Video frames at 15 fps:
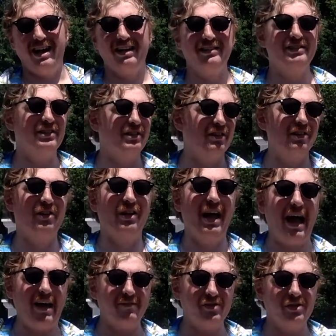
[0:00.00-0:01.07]
It took a little
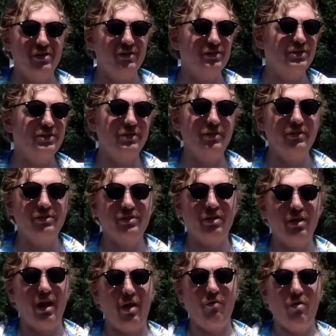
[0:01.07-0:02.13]
afternoon snoozer,
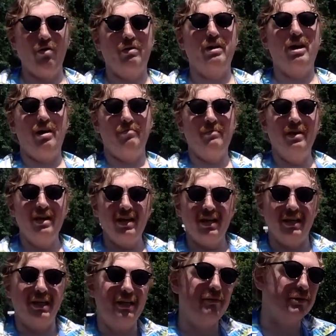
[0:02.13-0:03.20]
and I woke up,
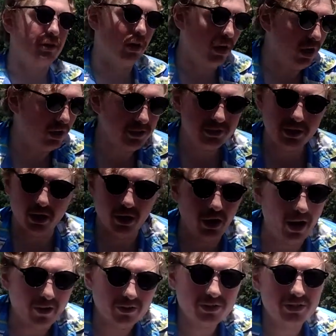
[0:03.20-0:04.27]
and he was gone. So
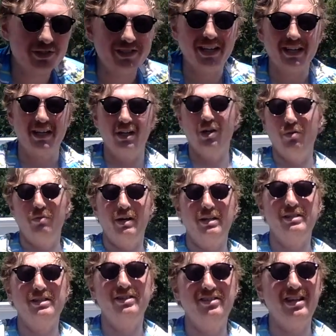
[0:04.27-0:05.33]
I was just like, you know what,
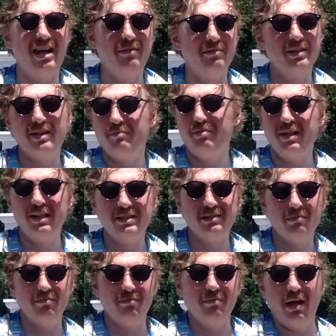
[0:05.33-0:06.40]
dude? I'm gonna
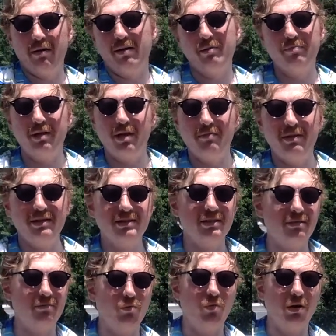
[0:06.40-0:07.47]
play me
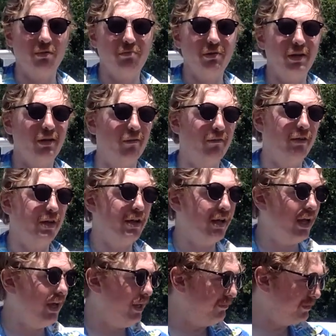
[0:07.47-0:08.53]
some one-player video
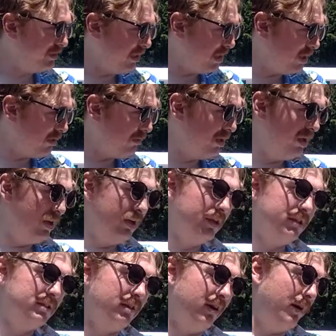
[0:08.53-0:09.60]
games,
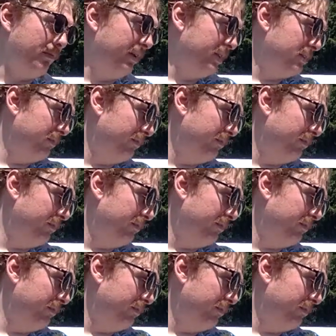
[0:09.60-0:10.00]
So I played some